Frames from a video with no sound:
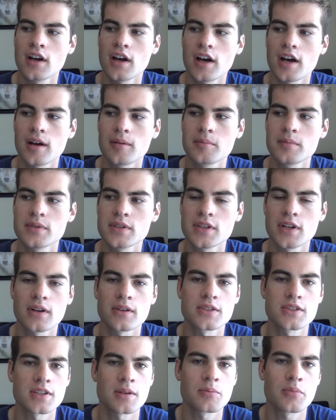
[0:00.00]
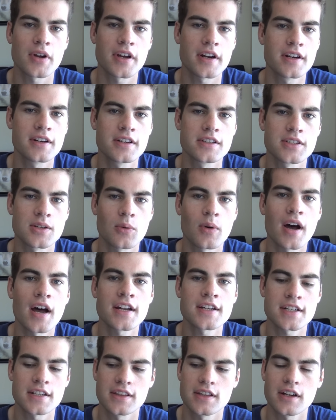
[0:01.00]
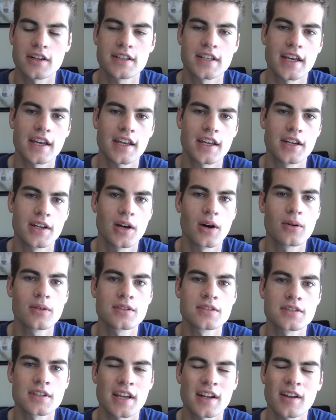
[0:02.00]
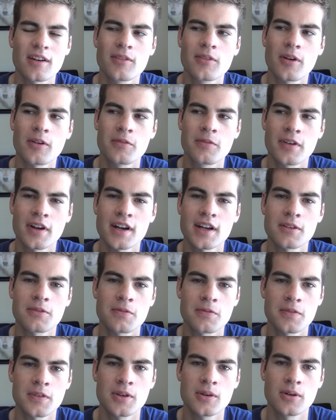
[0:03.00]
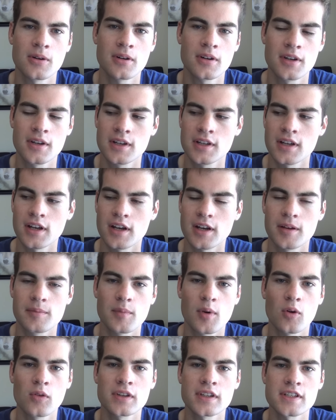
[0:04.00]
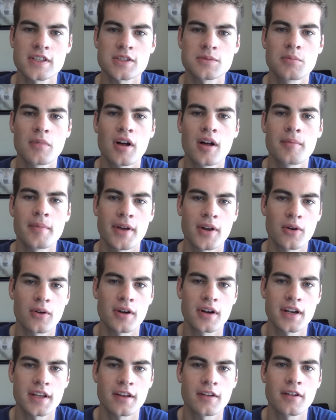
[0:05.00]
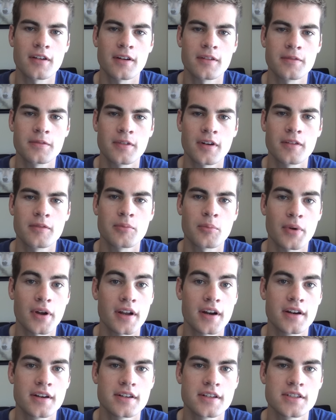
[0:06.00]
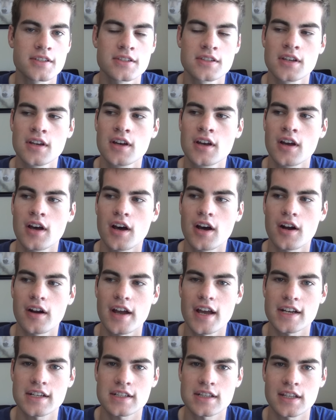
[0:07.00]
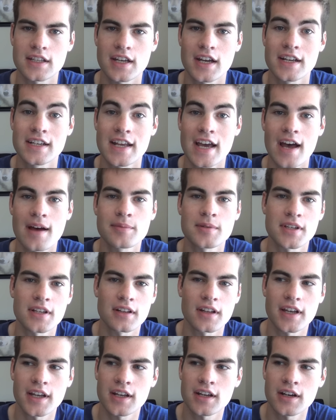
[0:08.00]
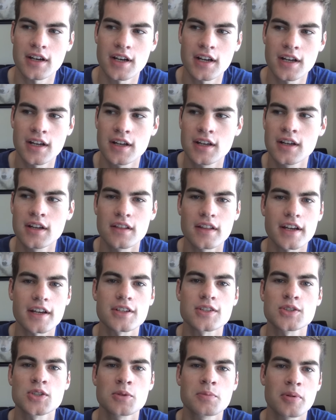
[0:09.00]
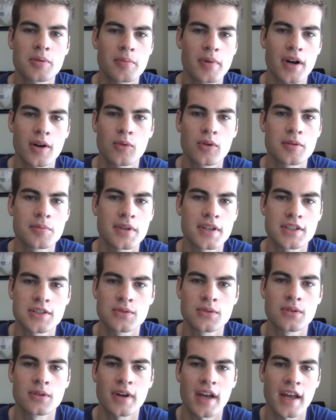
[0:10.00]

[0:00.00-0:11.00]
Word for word: um, you know, some predators are watching, they're taking notes, and a, a very few, um, only a small minority of, of predators are actually adapting, like uh, like a superbug would be to